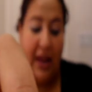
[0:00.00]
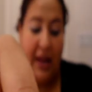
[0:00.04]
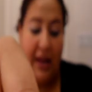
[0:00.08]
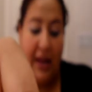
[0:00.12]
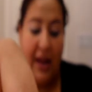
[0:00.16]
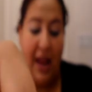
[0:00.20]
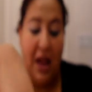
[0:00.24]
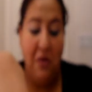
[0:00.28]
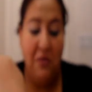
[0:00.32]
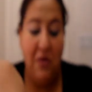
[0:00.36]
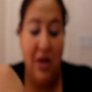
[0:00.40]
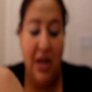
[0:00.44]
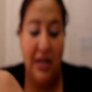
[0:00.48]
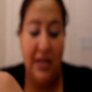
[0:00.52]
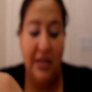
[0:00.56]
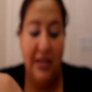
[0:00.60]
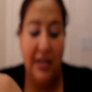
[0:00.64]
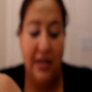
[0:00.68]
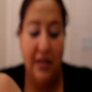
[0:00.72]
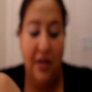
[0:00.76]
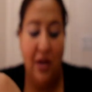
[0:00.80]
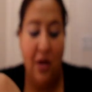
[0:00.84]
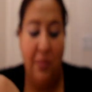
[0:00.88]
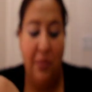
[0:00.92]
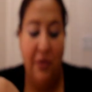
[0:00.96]
And now on
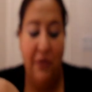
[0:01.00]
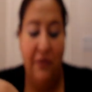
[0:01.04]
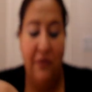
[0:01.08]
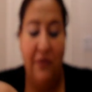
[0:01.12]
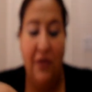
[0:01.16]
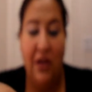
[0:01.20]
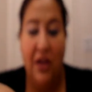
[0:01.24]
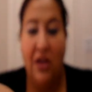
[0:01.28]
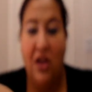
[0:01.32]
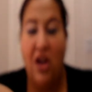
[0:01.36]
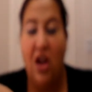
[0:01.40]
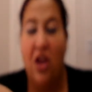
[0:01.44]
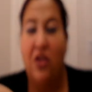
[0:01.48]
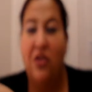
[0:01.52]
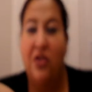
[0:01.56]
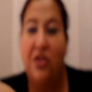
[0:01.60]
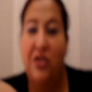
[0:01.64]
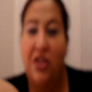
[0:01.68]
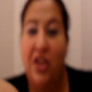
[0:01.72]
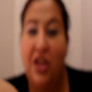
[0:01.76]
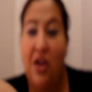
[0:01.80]
to a couple fun colors.